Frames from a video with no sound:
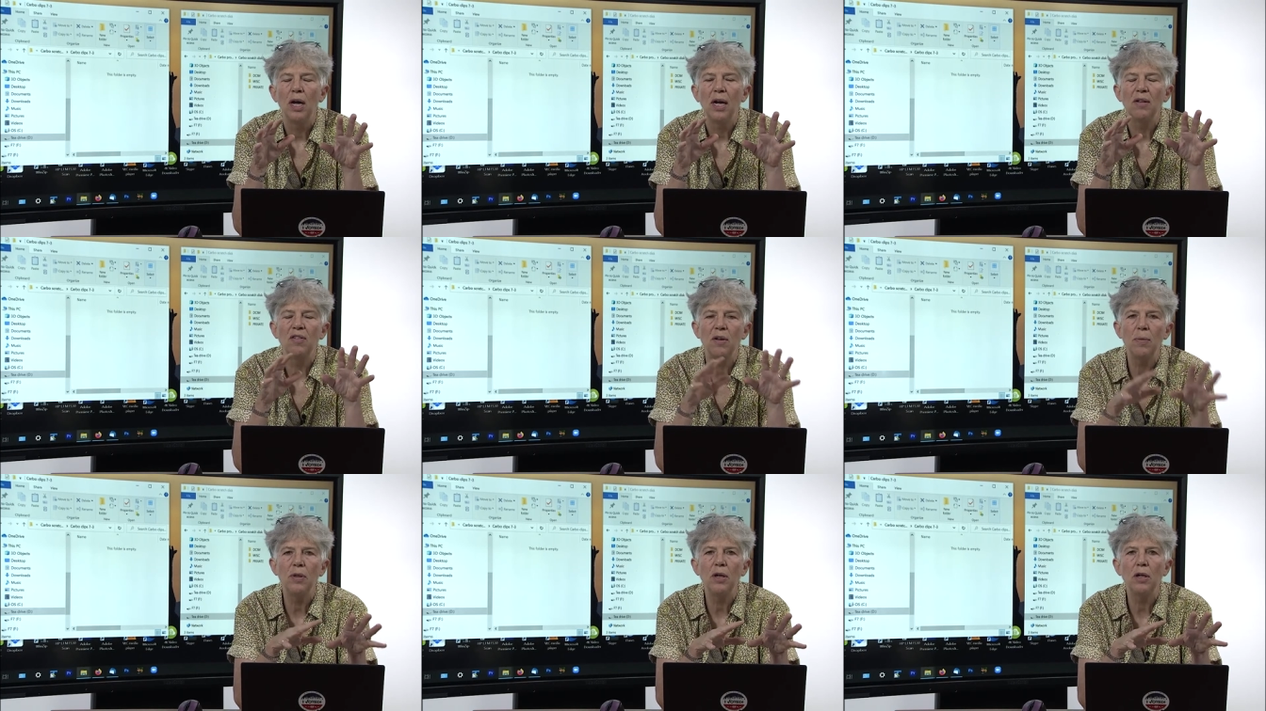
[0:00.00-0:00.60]
And
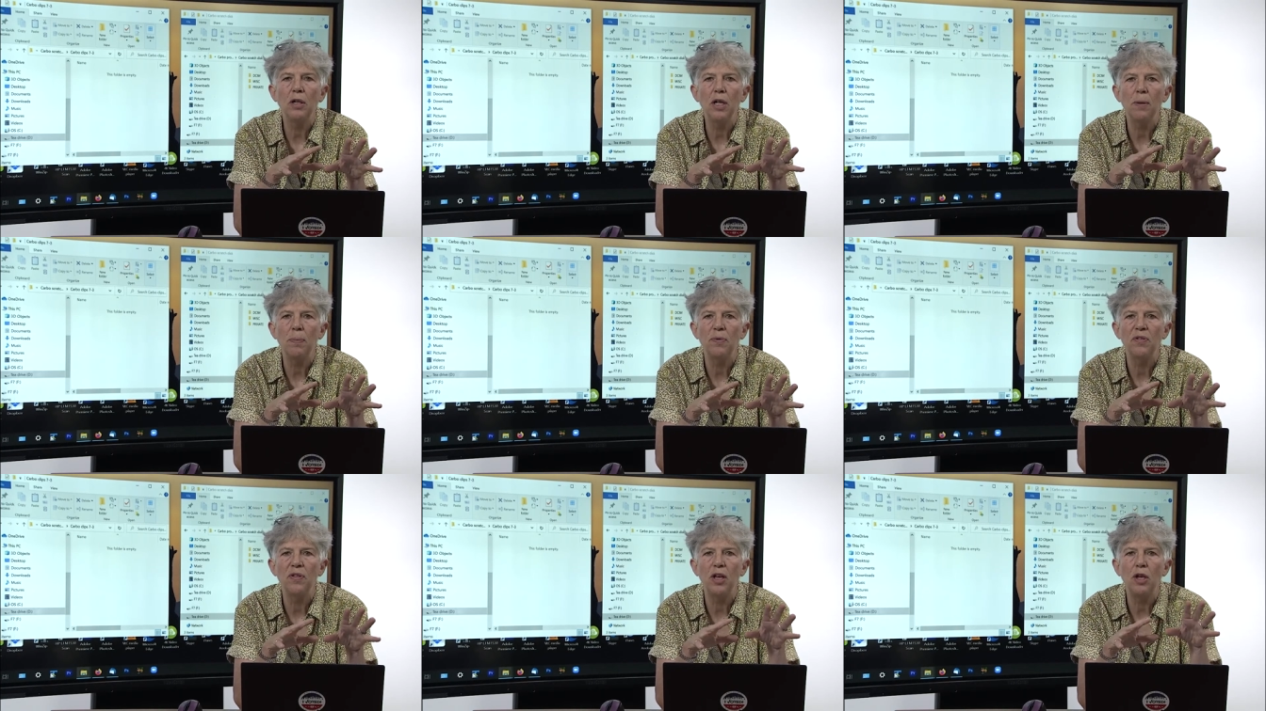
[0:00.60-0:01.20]
some of the
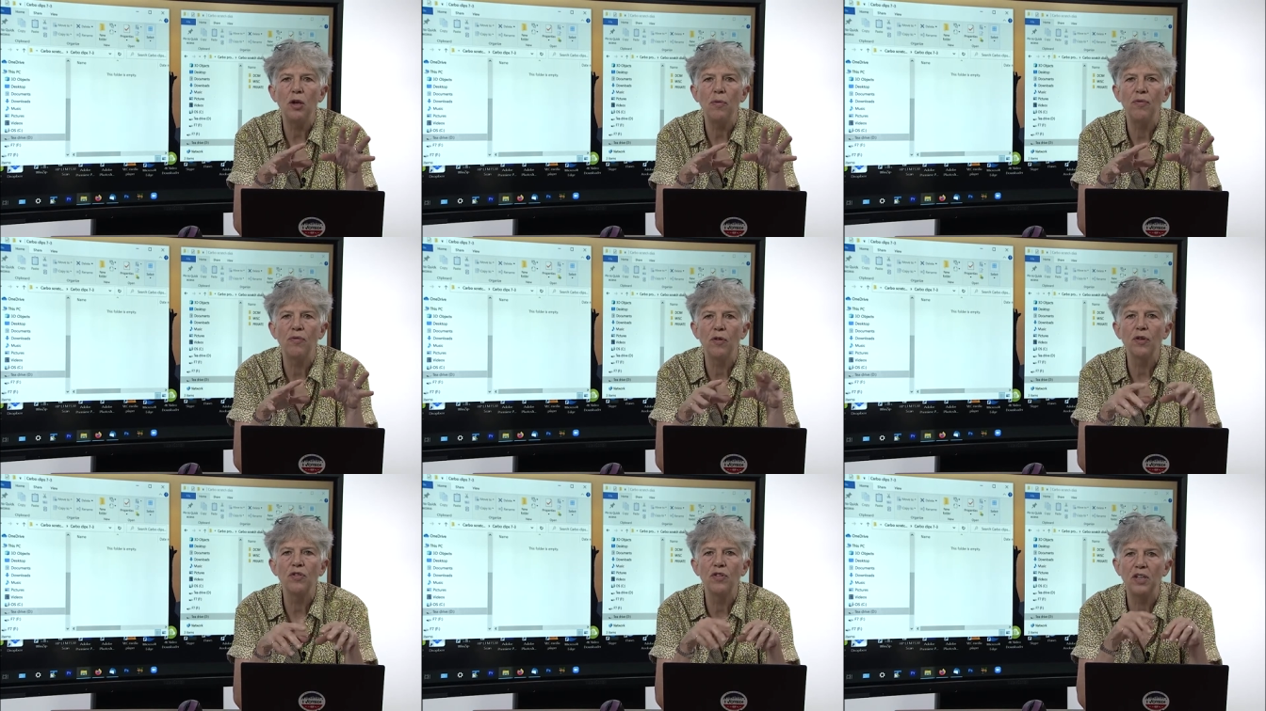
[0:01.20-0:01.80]
clips that you
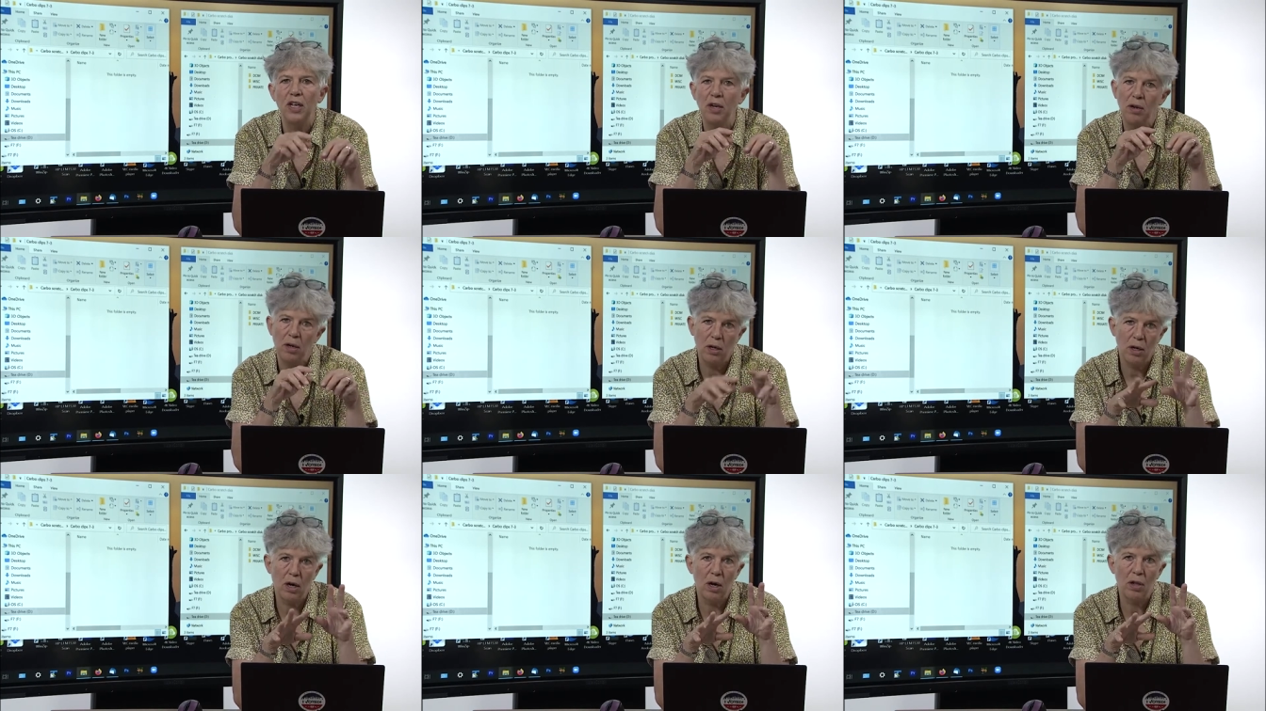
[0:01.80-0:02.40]
first did
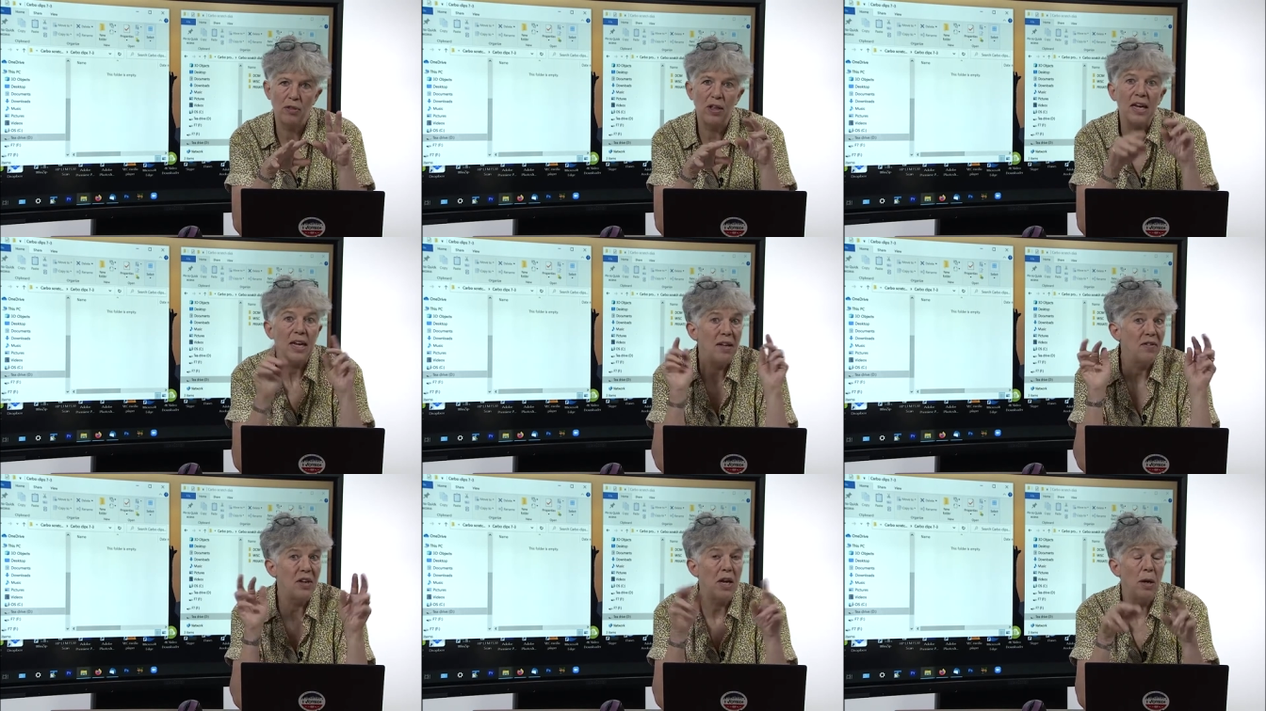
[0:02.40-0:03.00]
the
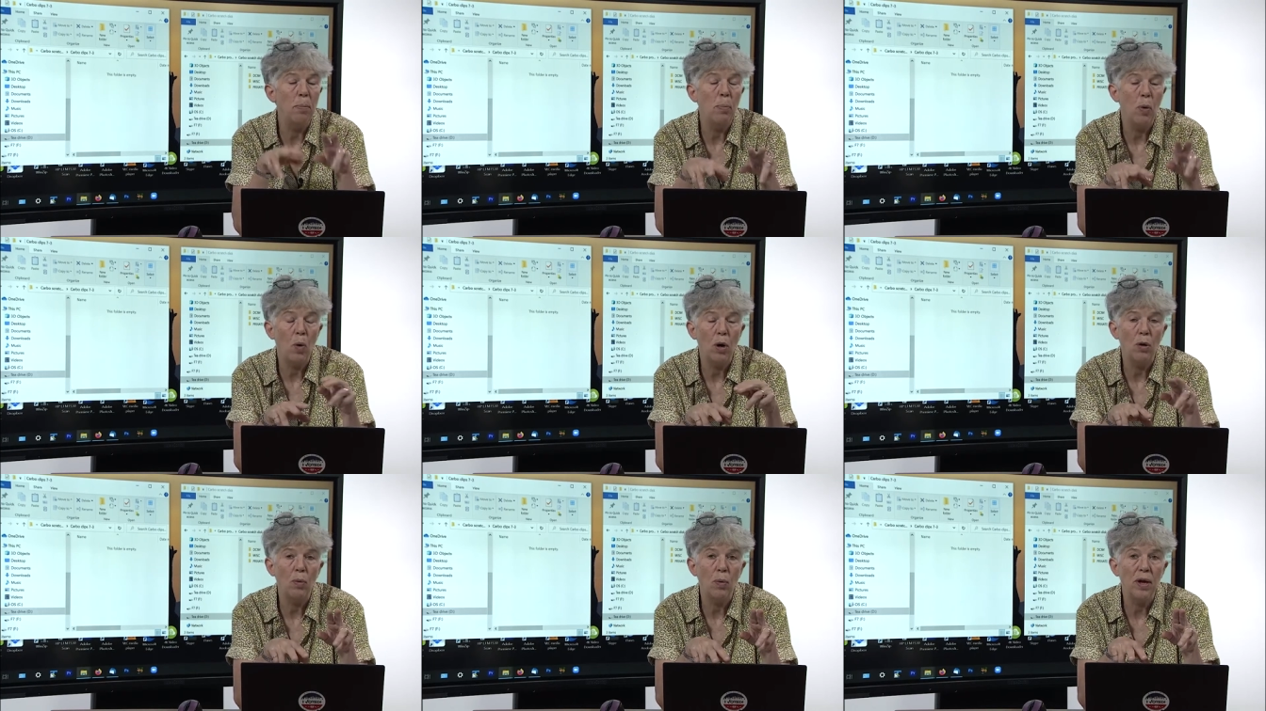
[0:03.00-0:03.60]
easy
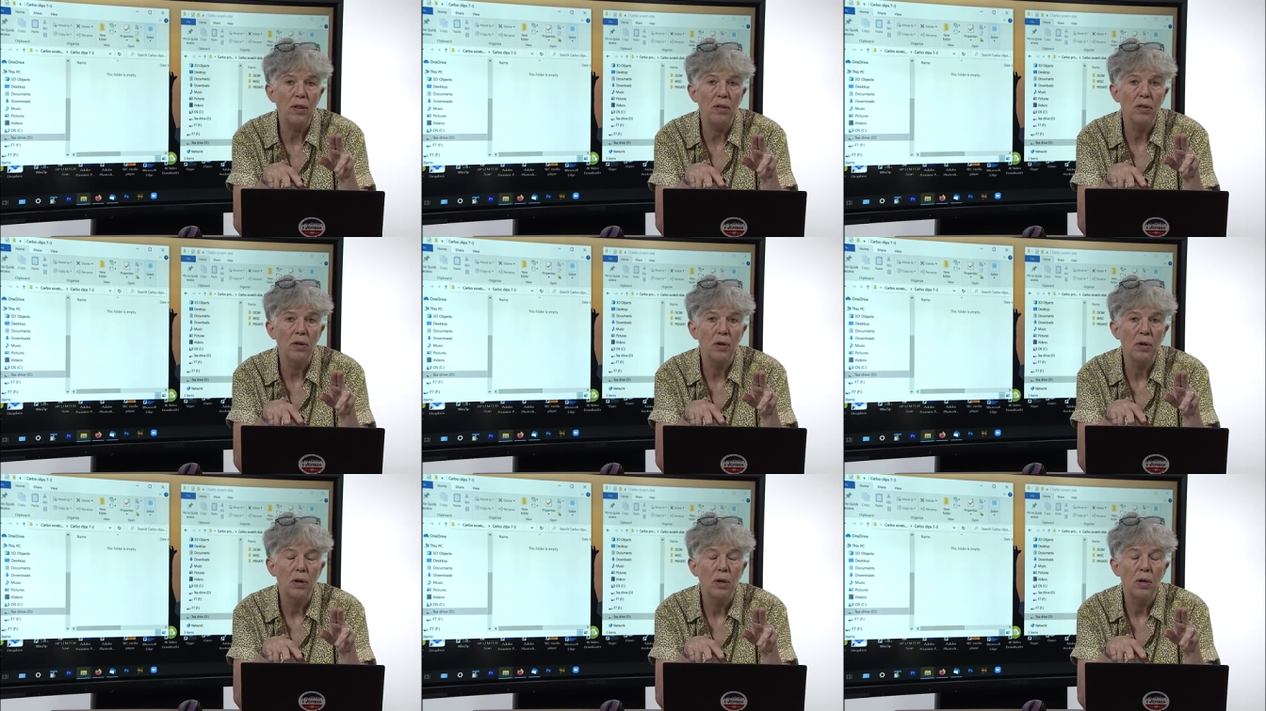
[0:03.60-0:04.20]
import with
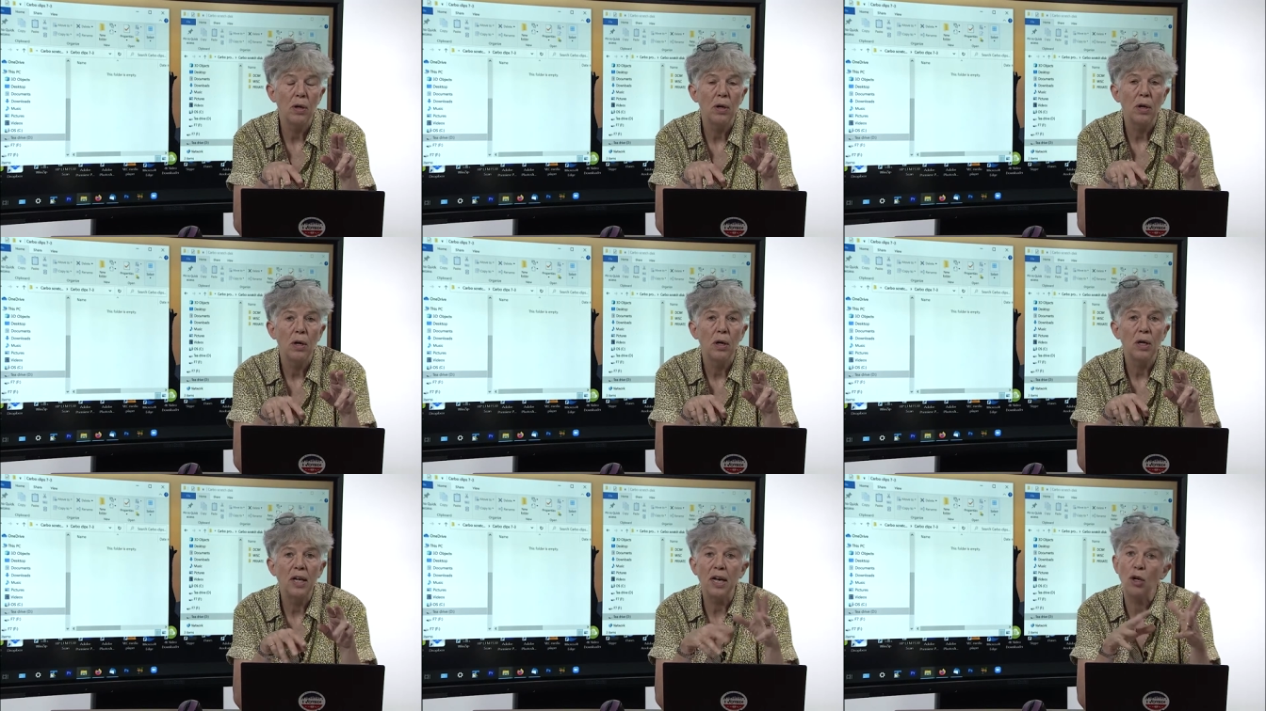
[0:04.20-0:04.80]

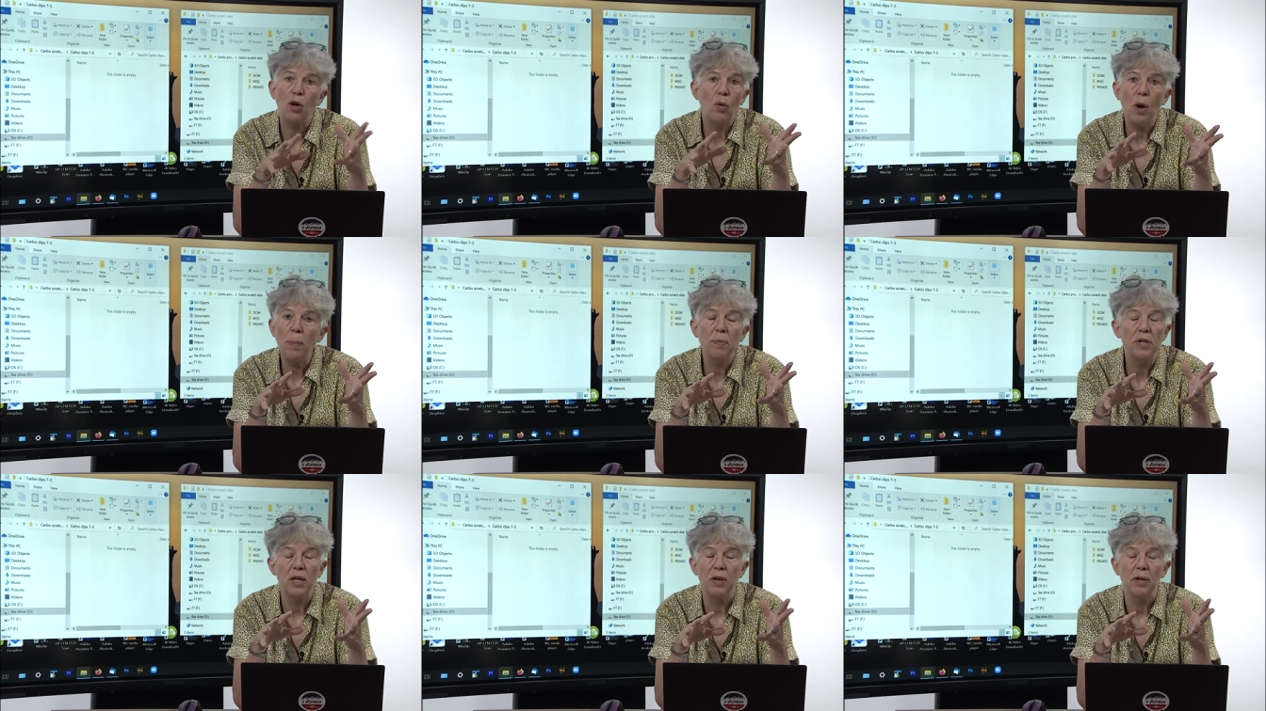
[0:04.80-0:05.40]
get
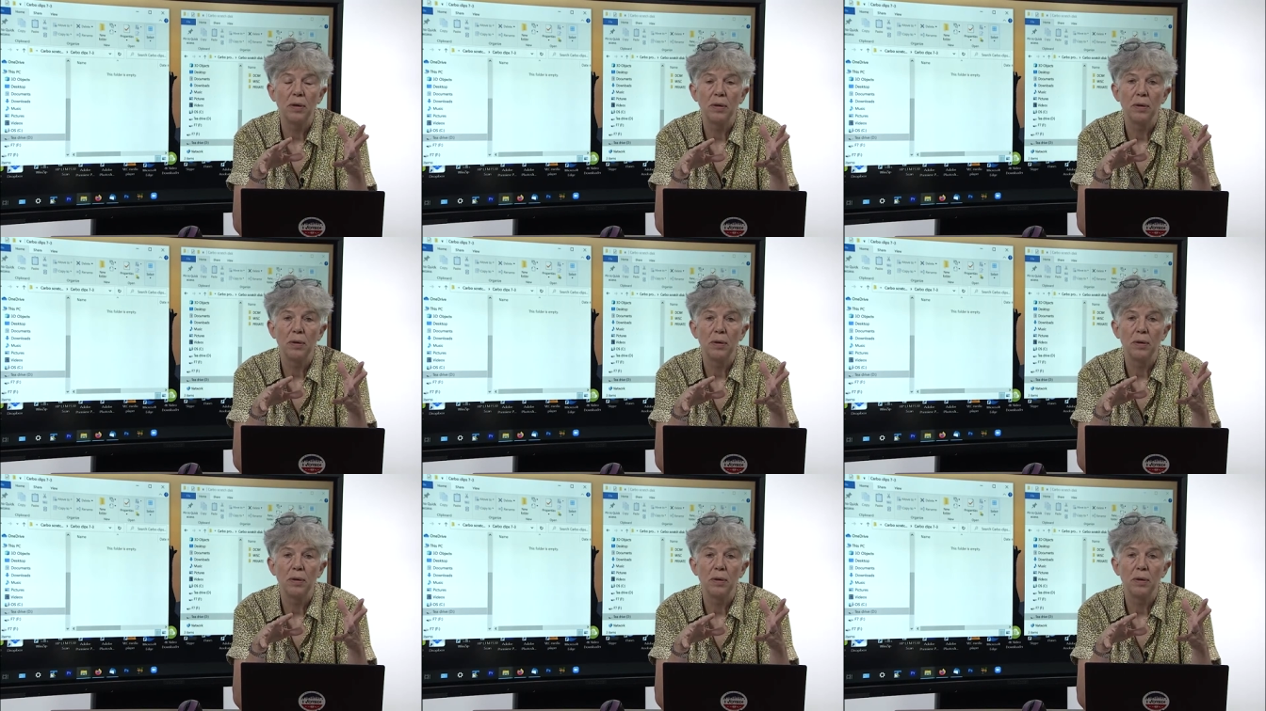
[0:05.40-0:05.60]
corrupted.